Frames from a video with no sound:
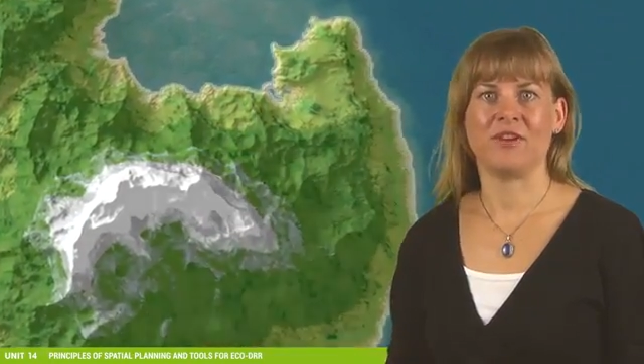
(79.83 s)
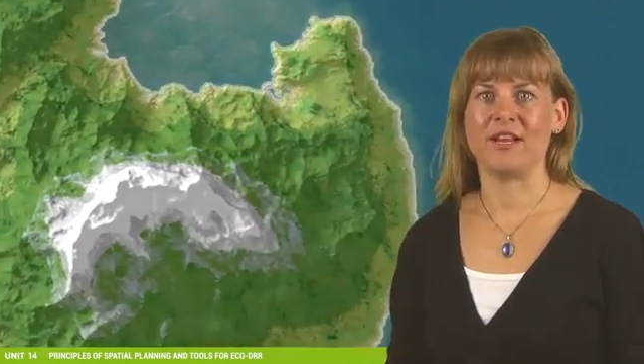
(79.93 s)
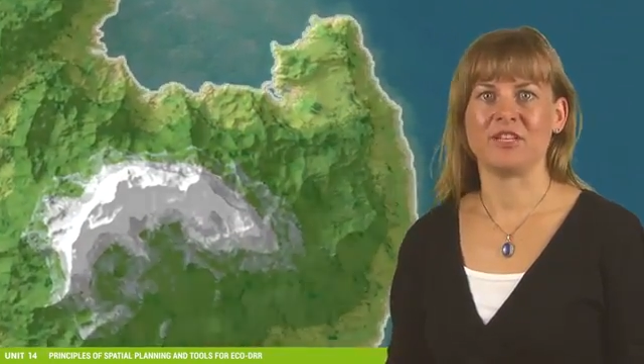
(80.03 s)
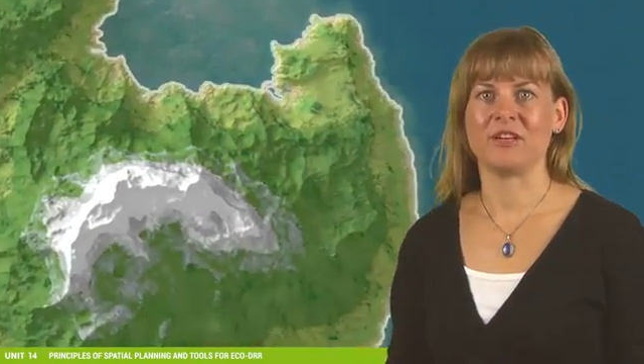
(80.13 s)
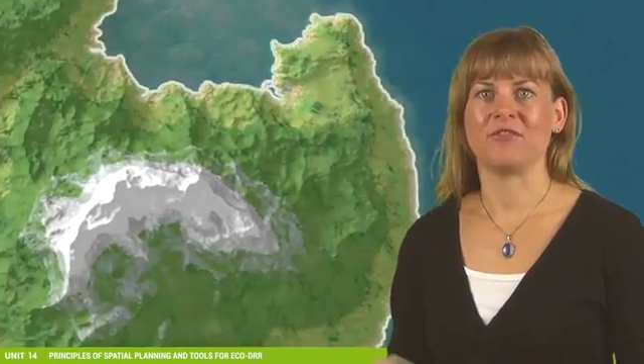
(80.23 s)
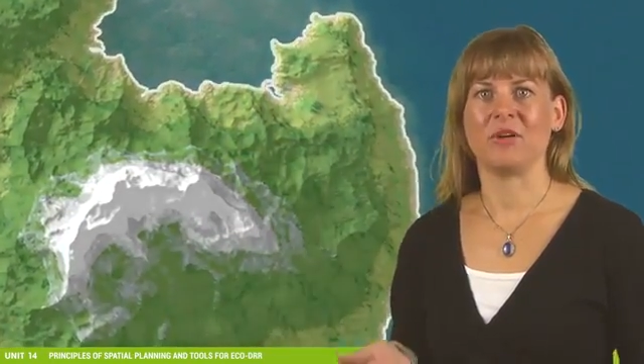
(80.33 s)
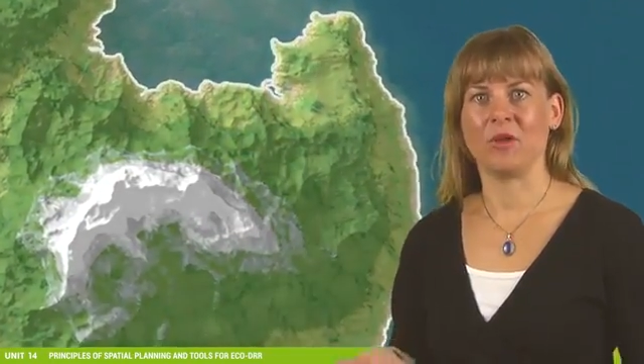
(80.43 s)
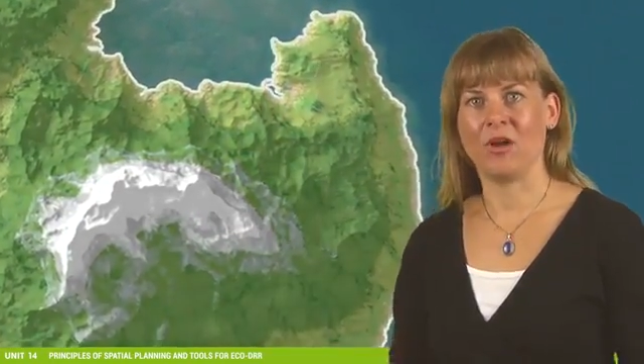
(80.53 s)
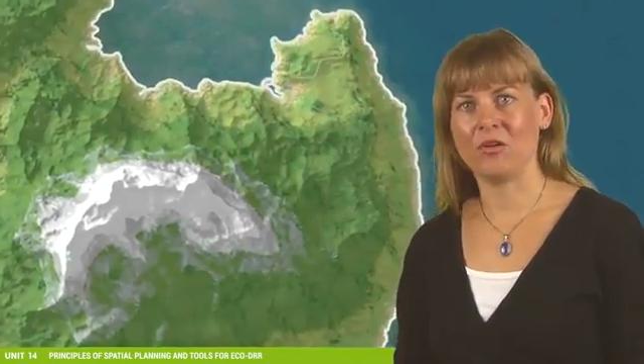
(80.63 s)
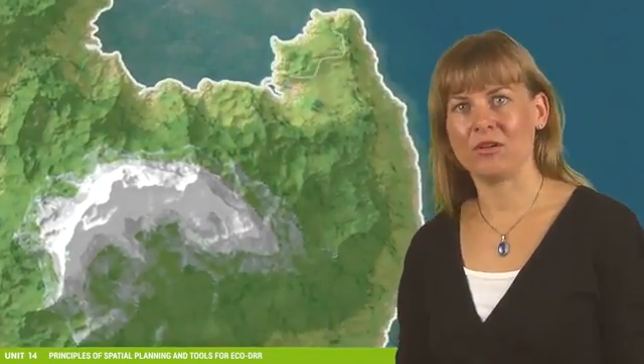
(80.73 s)
ranging from
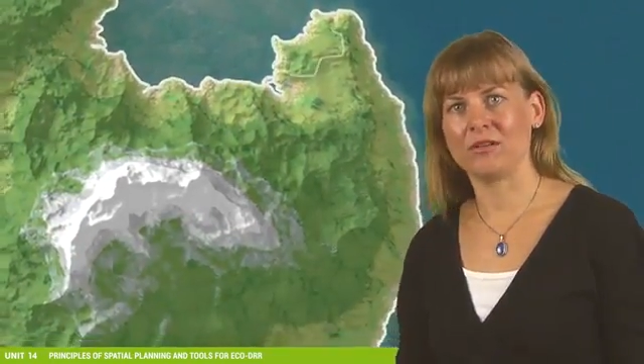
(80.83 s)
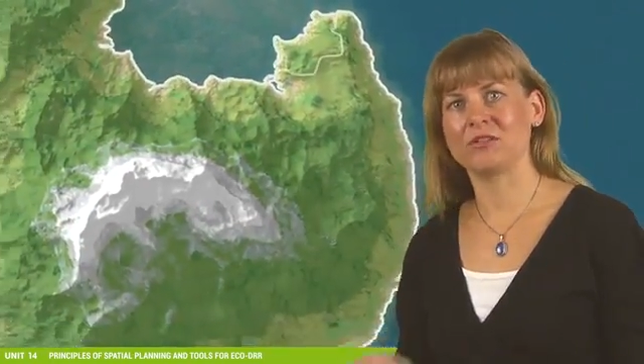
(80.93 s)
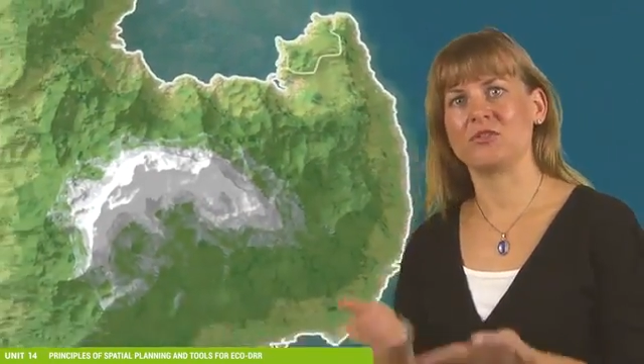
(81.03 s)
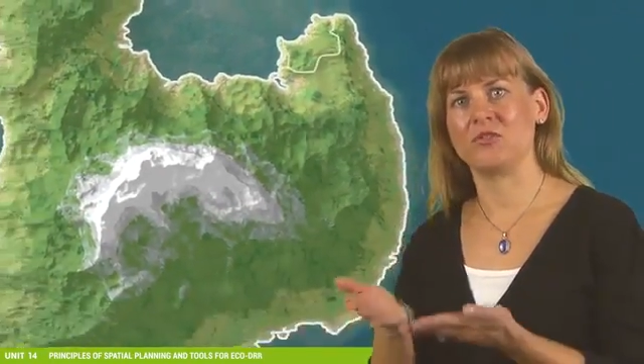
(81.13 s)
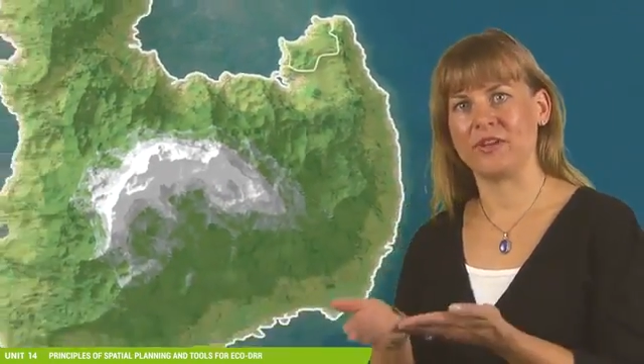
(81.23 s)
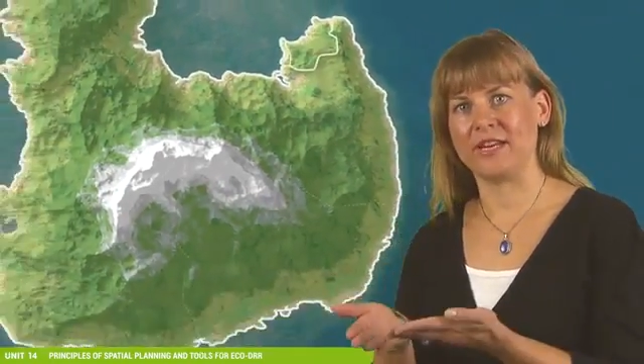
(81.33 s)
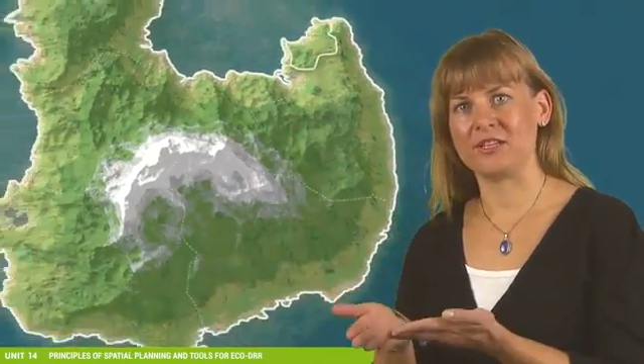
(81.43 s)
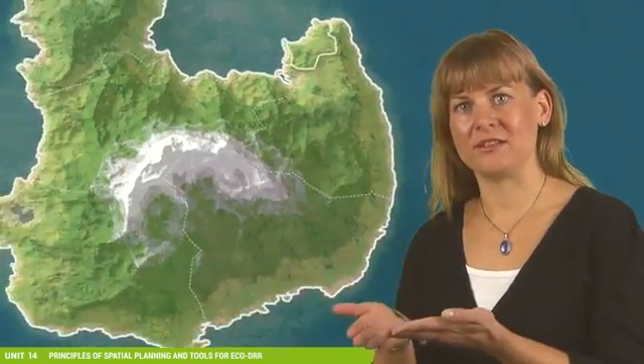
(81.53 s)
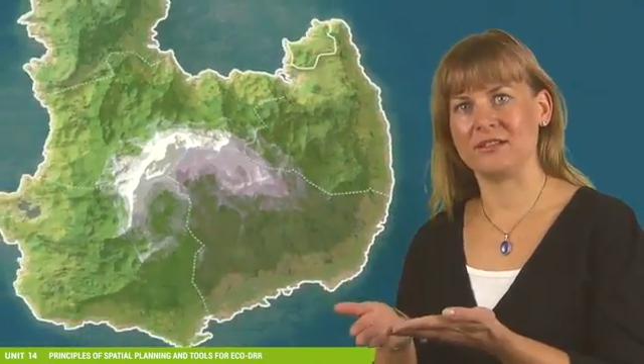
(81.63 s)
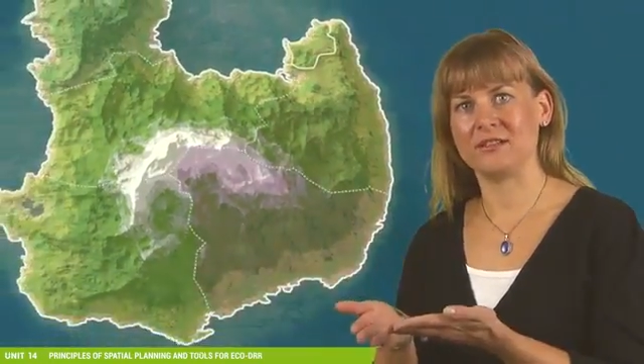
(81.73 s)
local to
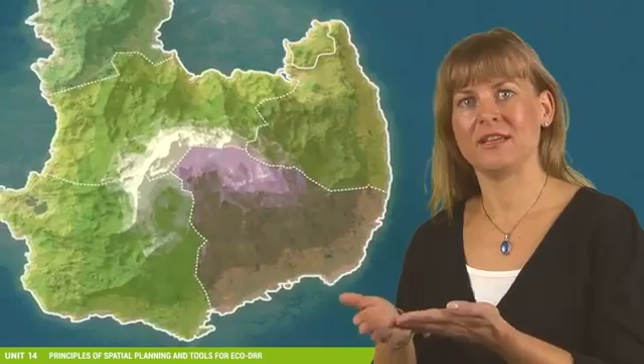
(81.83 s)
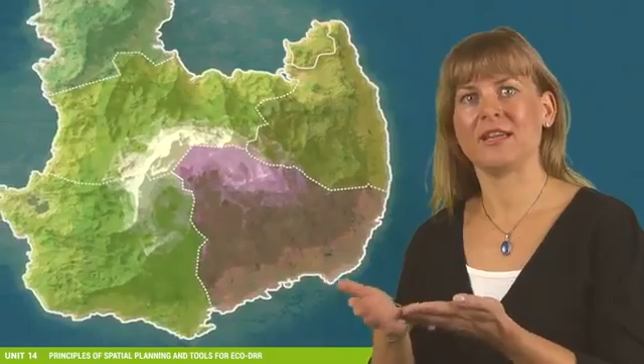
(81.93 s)
regional,